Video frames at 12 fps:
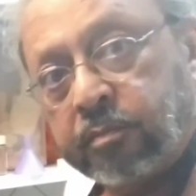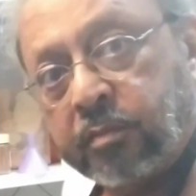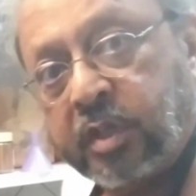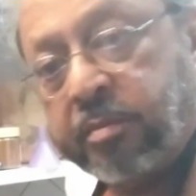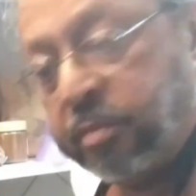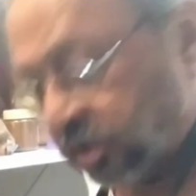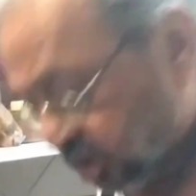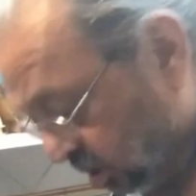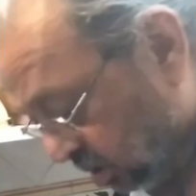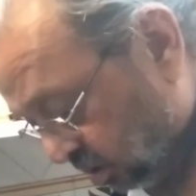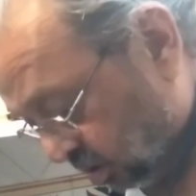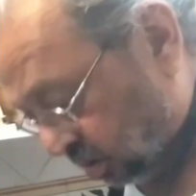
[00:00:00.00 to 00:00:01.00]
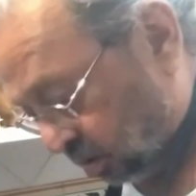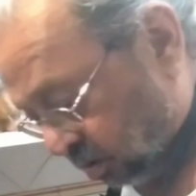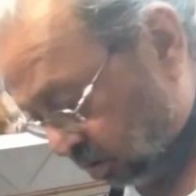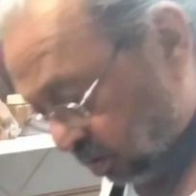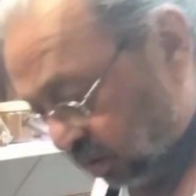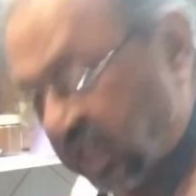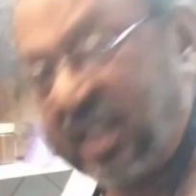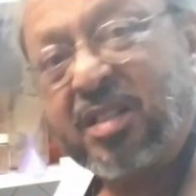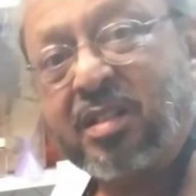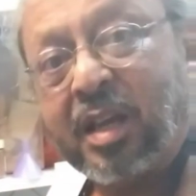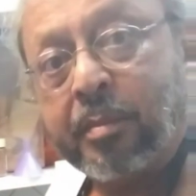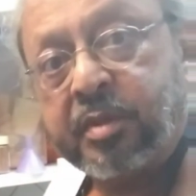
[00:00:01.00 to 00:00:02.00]
Temperature
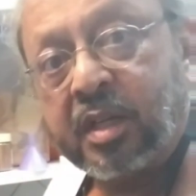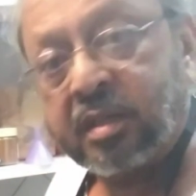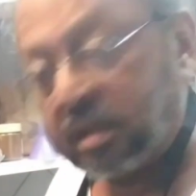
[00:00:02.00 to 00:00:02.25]
heat kept at